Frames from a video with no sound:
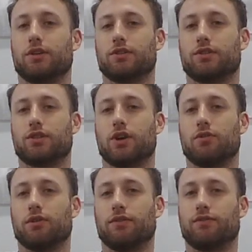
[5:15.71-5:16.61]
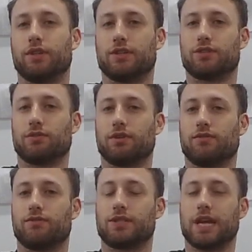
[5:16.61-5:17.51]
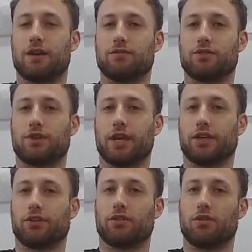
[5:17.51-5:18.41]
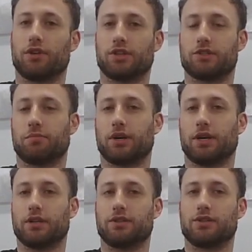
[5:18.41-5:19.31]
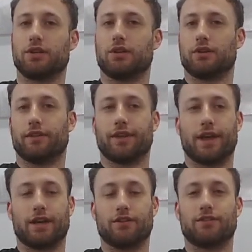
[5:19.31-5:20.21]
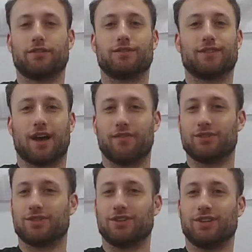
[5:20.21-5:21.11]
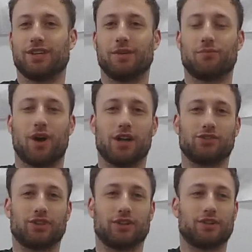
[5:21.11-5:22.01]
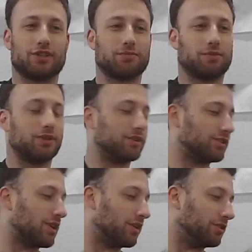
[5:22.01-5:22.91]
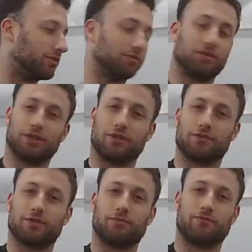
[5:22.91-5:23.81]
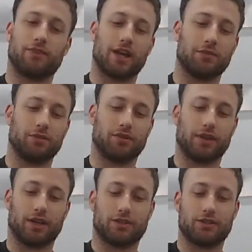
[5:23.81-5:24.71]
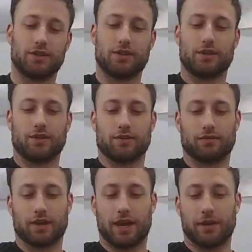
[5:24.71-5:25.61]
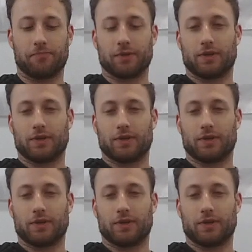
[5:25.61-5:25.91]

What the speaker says: So if this sort of sounds like your own experience, then obviously keep watching, because I'm going to tell you, some valuable things. Okay?